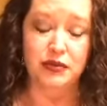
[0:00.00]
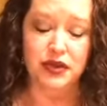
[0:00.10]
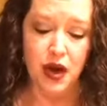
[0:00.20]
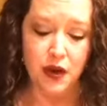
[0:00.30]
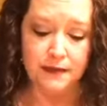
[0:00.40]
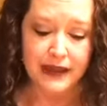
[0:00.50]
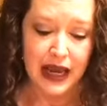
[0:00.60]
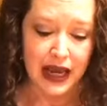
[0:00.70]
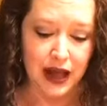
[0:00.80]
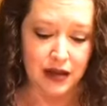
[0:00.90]
So
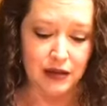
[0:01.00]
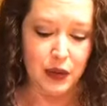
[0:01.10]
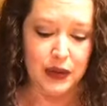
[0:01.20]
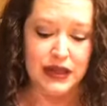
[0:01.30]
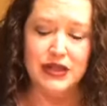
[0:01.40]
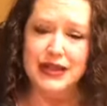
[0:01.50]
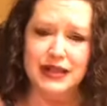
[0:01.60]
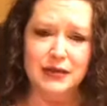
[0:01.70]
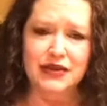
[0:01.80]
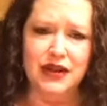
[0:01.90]
um, we just need
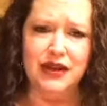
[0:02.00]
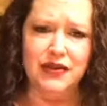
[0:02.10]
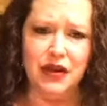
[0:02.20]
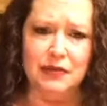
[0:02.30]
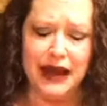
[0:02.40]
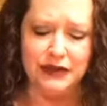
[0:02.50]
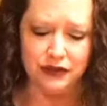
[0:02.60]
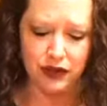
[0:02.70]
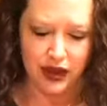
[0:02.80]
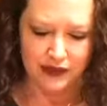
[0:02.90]
to be very, very
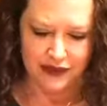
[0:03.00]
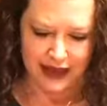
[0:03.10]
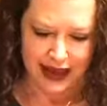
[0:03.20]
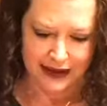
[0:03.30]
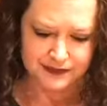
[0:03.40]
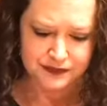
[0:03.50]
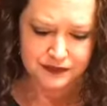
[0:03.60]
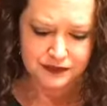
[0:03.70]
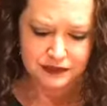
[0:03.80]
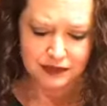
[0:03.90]
mindful of that.
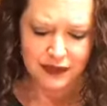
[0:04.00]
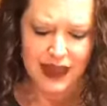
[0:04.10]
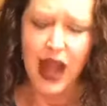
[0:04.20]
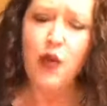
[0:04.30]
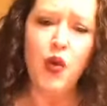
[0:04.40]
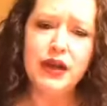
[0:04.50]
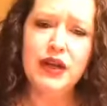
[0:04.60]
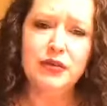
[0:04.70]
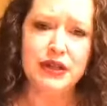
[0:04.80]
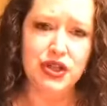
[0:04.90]
I want you
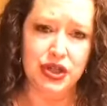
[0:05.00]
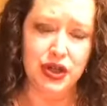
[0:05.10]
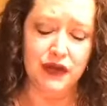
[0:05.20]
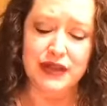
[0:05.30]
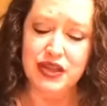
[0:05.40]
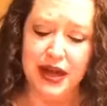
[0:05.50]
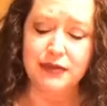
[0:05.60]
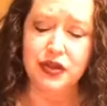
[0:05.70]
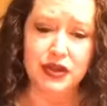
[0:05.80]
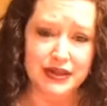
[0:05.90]
to be sure. This
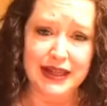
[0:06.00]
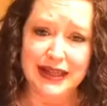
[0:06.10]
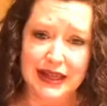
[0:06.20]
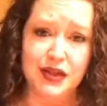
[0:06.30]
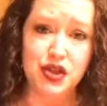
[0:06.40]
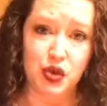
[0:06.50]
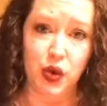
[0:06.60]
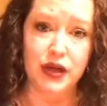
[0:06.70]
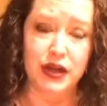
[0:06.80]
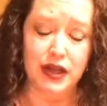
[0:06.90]
chapter is, again,
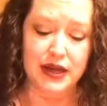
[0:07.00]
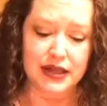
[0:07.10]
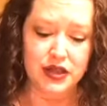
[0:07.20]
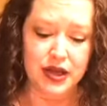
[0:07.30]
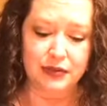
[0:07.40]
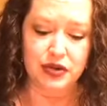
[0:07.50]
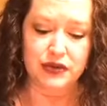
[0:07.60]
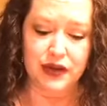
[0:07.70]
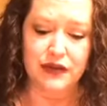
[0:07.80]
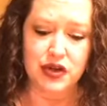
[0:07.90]
short. A lot of these chapters are
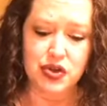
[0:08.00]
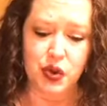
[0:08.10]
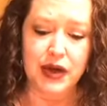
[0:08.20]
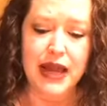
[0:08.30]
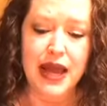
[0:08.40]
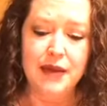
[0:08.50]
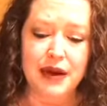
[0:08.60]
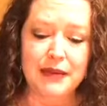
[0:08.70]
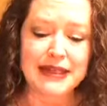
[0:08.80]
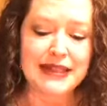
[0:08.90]
very, very short, but
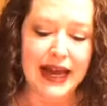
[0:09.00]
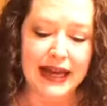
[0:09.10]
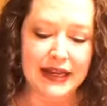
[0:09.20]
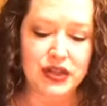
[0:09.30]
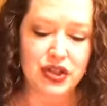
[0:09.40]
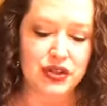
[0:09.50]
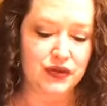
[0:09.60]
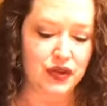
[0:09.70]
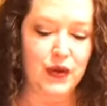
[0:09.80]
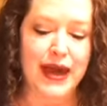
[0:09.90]
I'm going to tie in just a
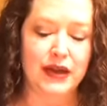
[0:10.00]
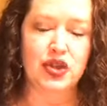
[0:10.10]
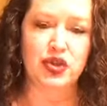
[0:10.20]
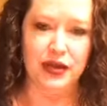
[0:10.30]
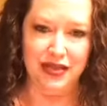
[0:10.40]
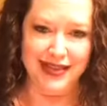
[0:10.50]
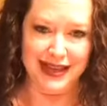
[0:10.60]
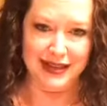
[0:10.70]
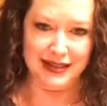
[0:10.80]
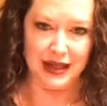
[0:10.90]
few extra
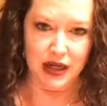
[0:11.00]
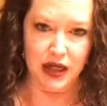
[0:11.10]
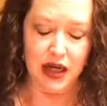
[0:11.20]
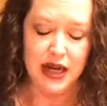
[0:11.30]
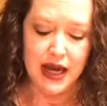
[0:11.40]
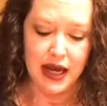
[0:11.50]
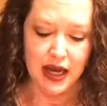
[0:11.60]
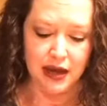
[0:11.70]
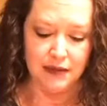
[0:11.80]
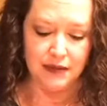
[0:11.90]
things here.
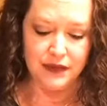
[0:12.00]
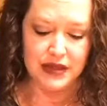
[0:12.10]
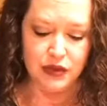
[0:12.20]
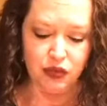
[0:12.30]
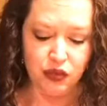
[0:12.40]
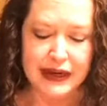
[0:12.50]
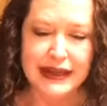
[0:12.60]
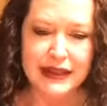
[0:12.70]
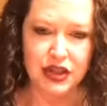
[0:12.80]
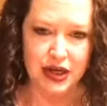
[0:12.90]
Um,
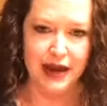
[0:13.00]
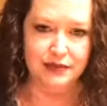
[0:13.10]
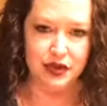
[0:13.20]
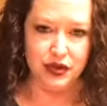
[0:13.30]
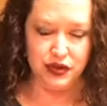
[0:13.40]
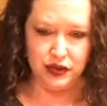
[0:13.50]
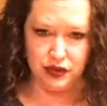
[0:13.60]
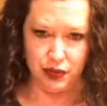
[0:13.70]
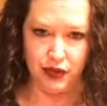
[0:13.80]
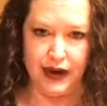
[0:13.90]
read the chapter
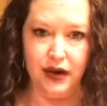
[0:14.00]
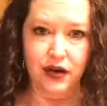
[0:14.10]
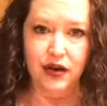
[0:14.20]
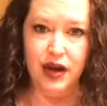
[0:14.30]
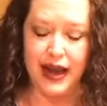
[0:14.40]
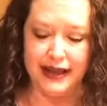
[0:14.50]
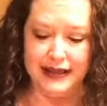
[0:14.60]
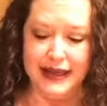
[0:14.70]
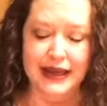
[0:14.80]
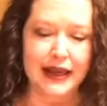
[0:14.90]
prayer at
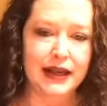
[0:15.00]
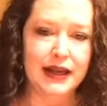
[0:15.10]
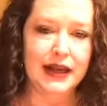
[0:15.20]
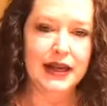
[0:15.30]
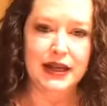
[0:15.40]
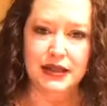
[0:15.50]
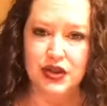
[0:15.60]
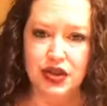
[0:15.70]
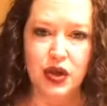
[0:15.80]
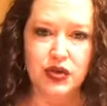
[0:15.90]
the end. It's
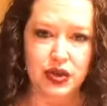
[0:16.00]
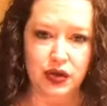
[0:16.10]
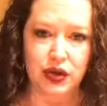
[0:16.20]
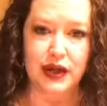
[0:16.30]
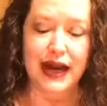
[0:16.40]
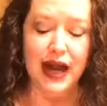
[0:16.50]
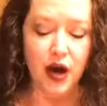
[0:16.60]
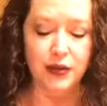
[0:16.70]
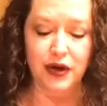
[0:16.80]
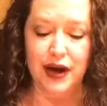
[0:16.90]
so, so good. I
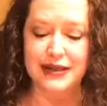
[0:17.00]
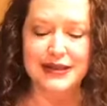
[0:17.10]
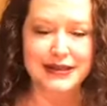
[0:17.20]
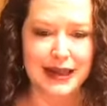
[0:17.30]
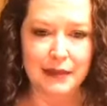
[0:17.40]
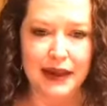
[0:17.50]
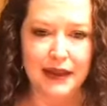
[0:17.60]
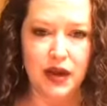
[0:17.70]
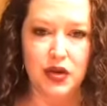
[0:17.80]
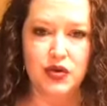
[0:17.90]
hope you're not skipping
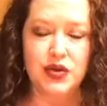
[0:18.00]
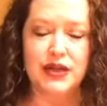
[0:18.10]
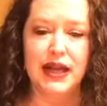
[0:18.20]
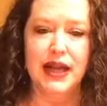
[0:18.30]
those.